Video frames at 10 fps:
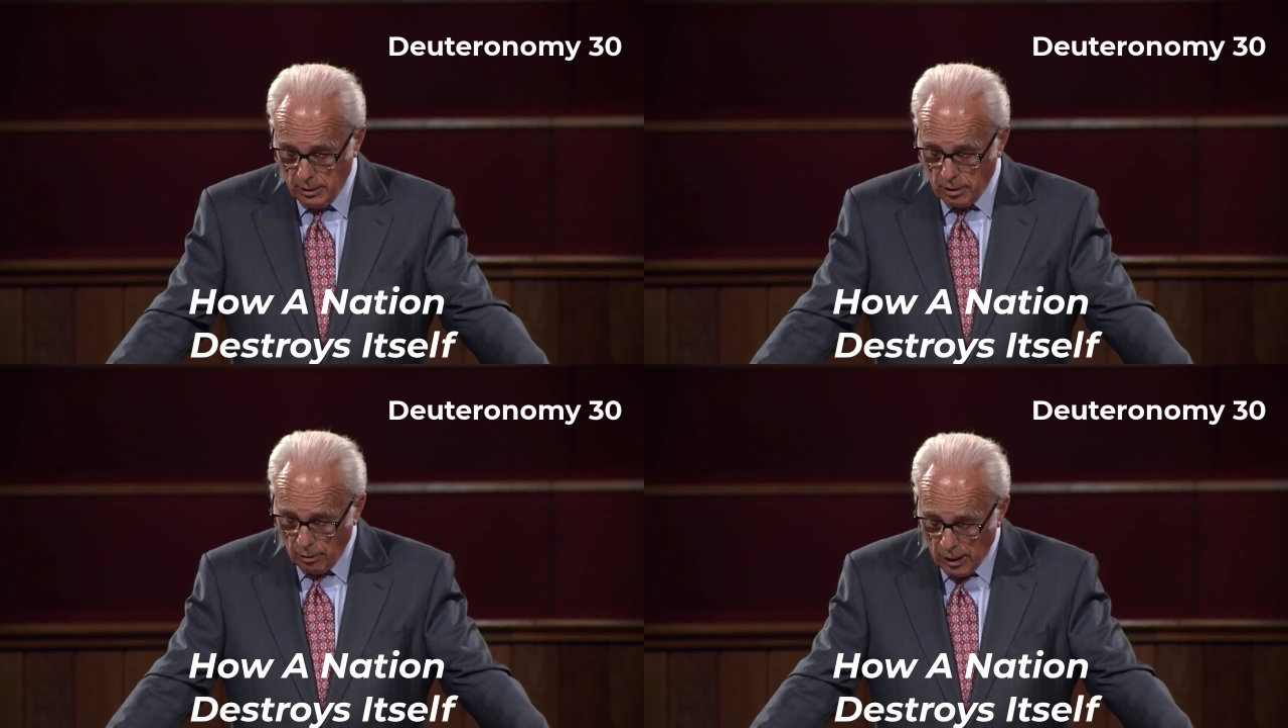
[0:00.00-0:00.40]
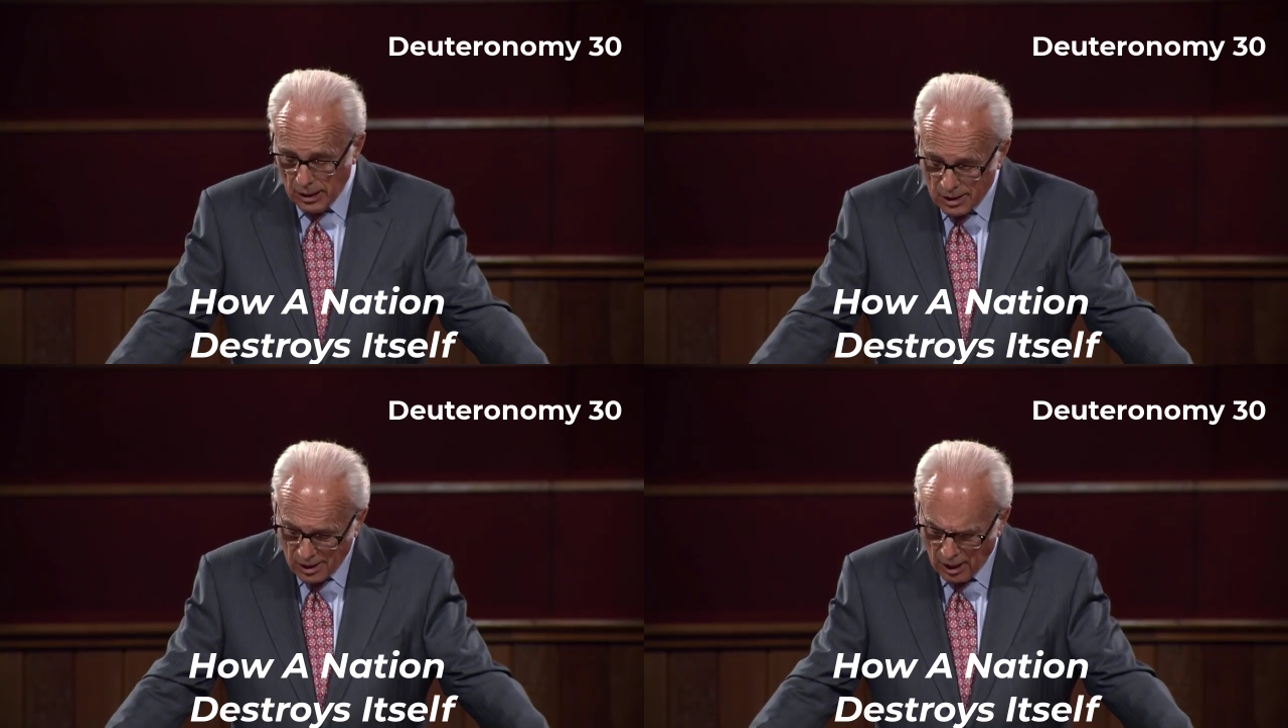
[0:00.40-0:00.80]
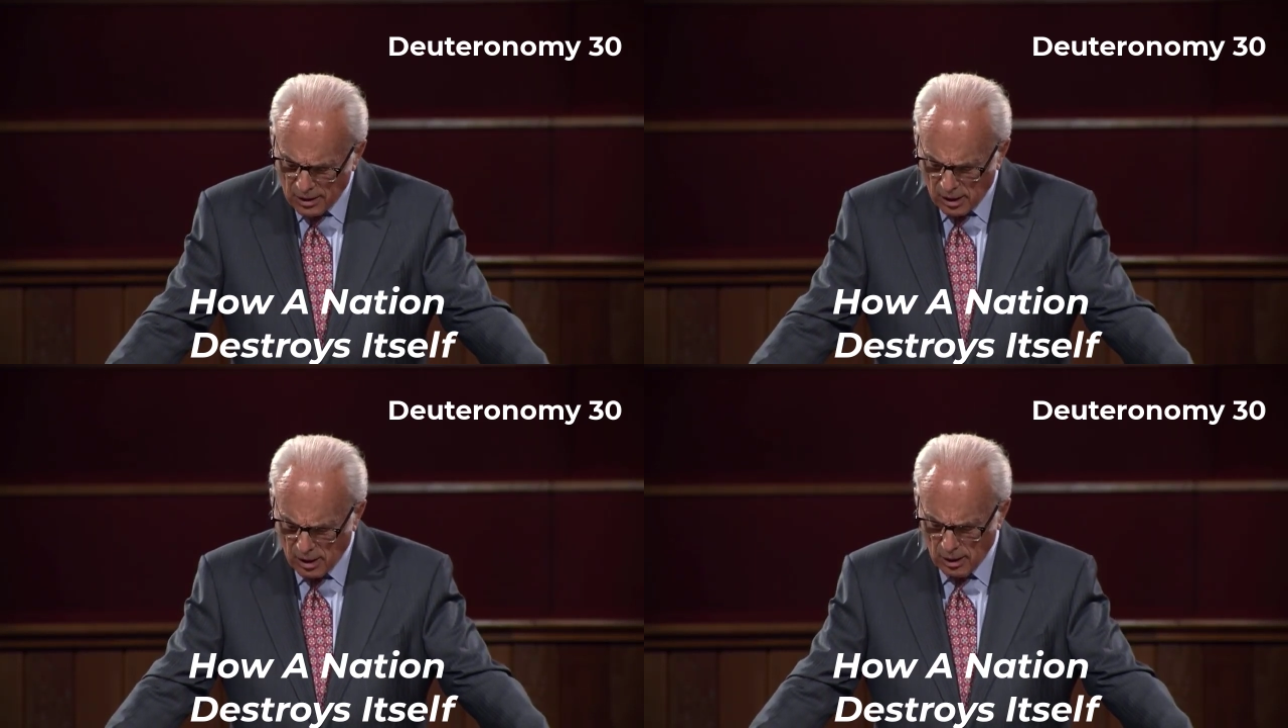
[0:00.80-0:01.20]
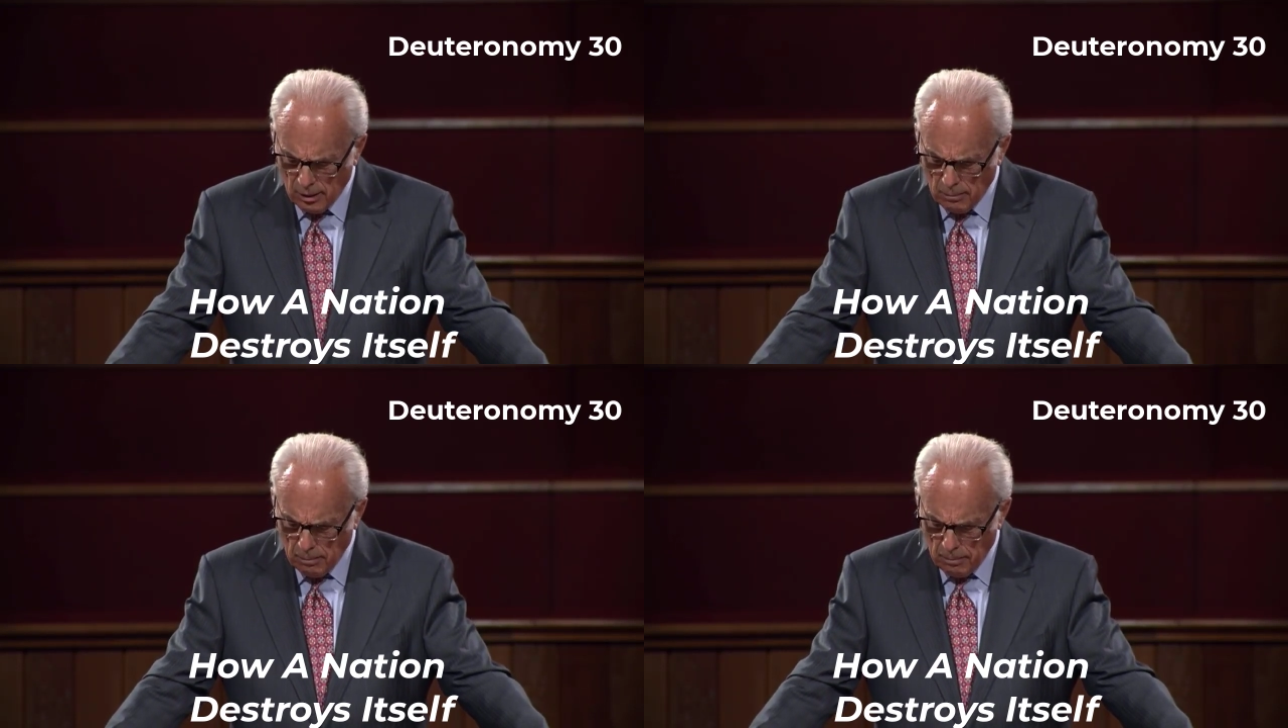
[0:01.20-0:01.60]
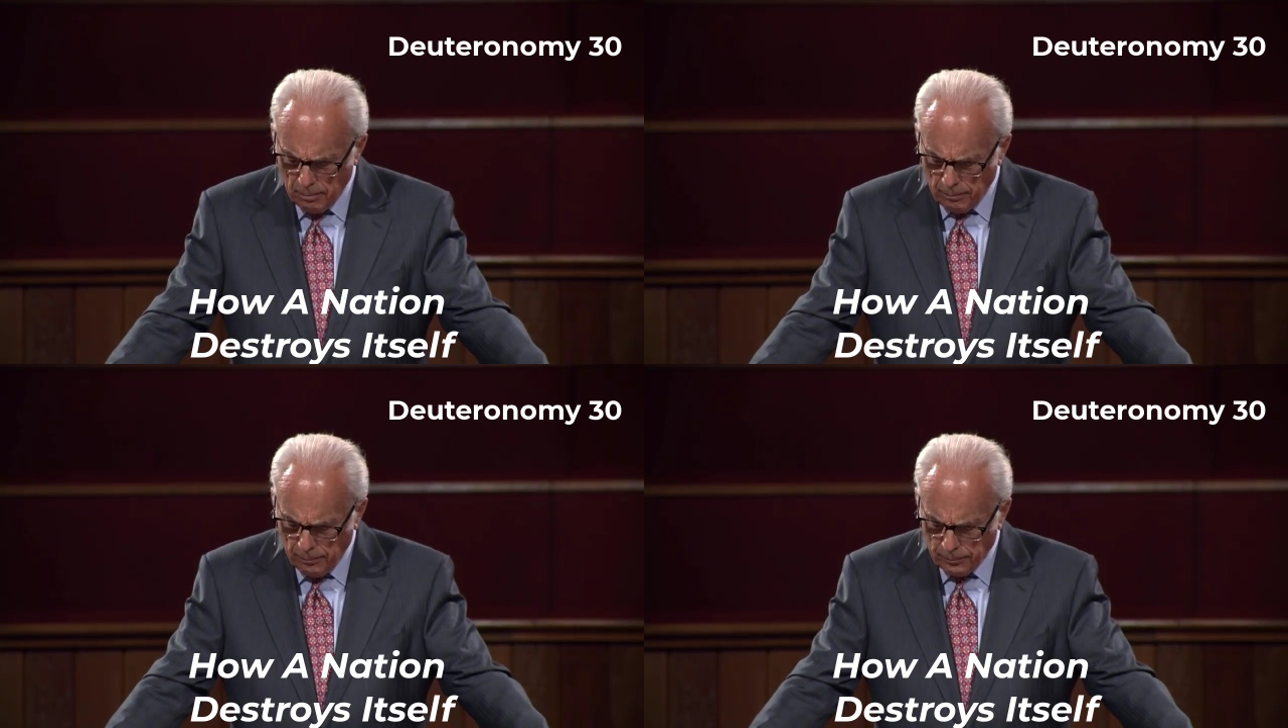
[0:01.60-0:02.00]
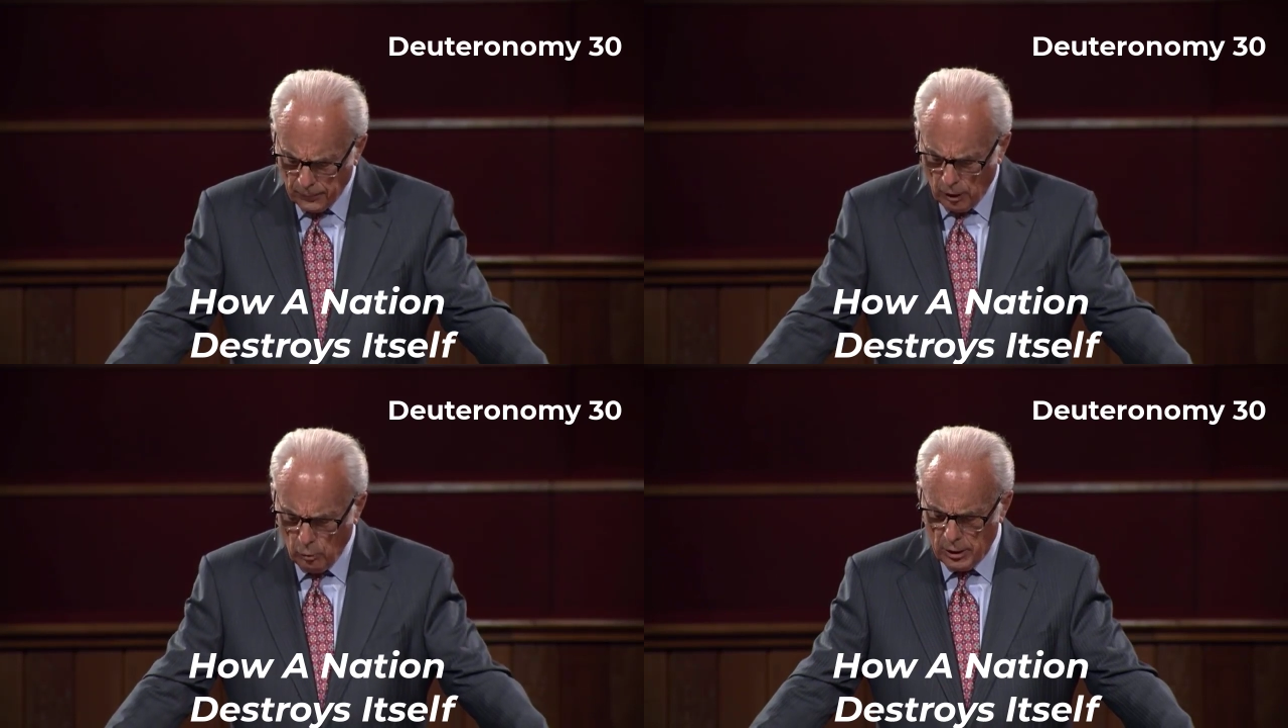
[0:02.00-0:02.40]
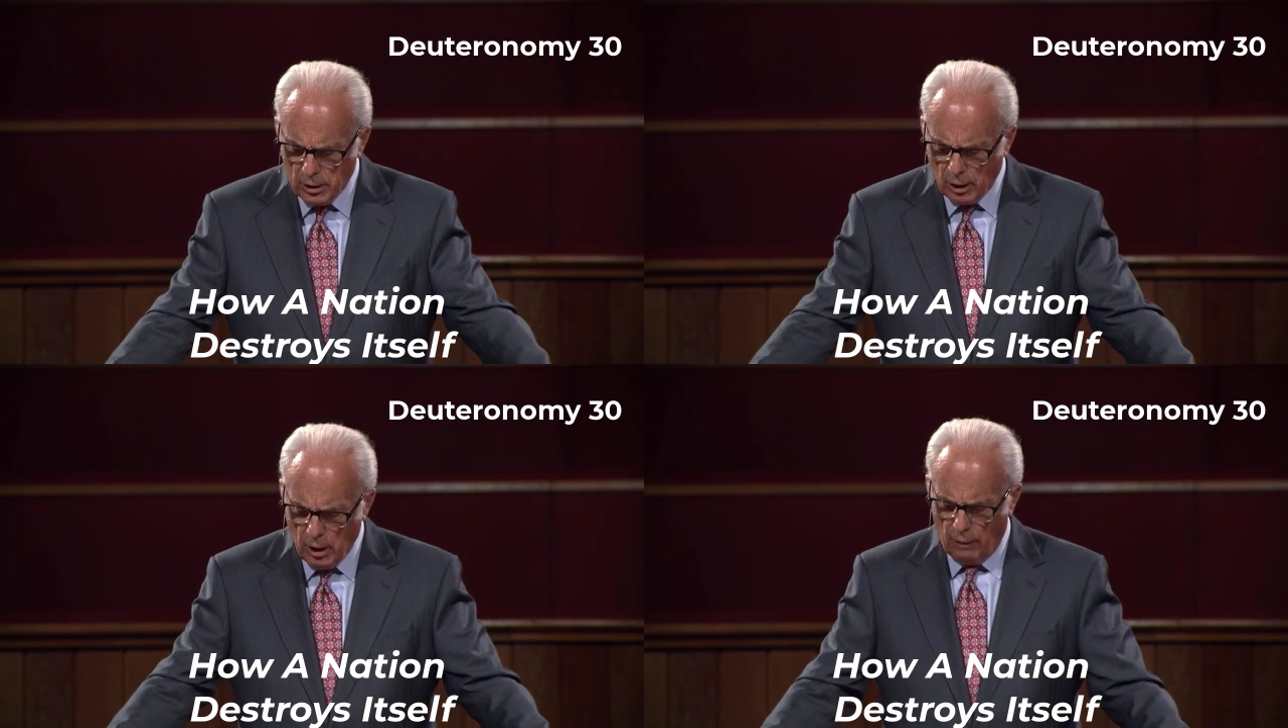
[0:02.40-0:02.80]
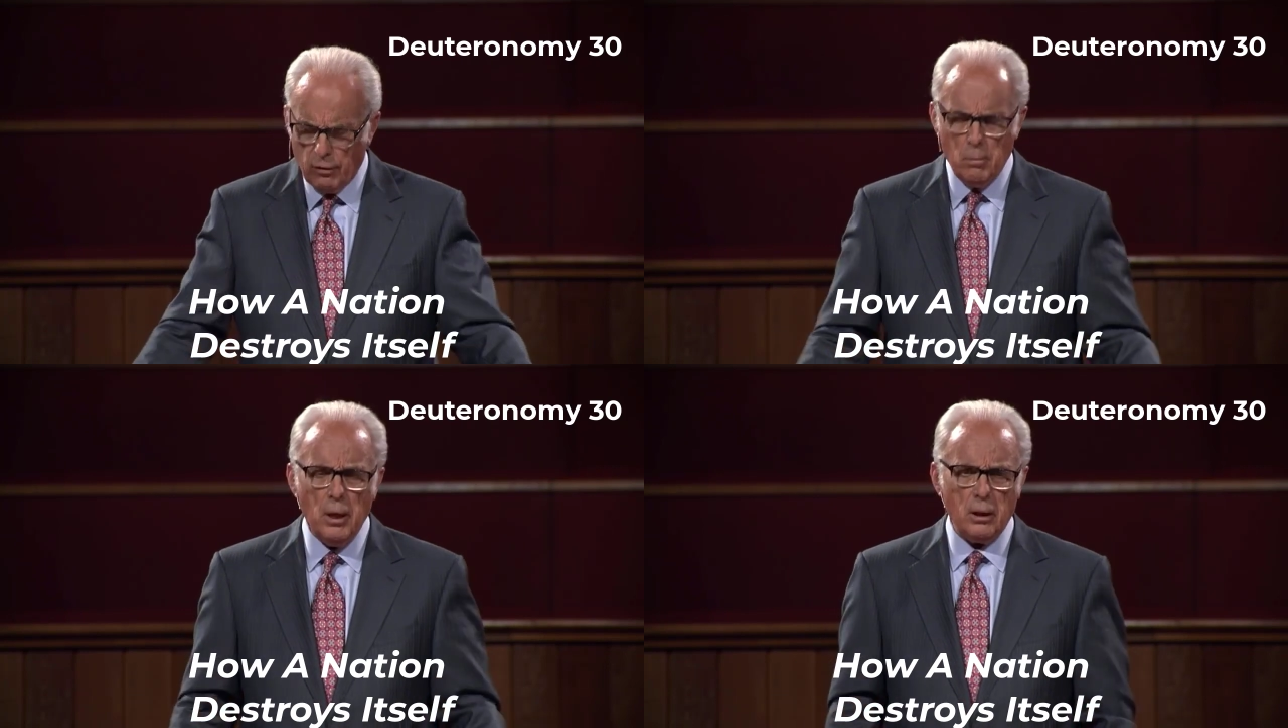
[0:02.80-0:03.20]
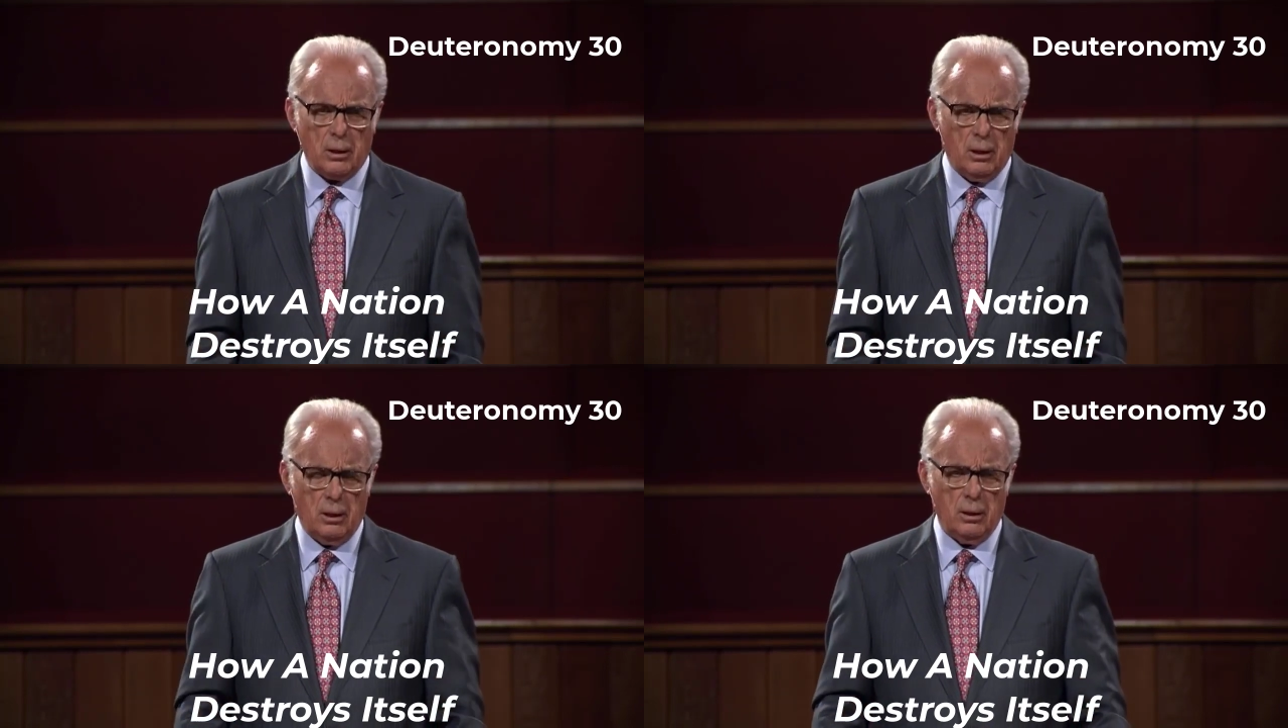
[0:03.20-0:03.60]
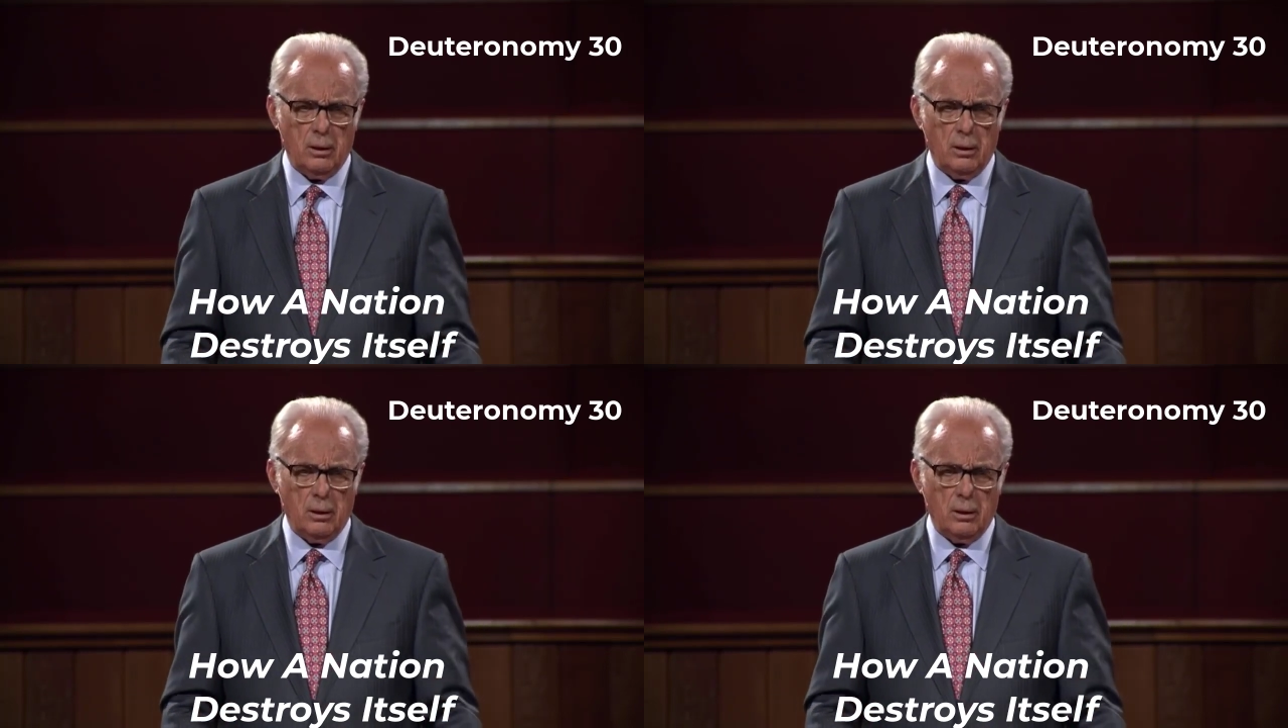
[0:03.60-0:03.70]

Is there any sense in which the government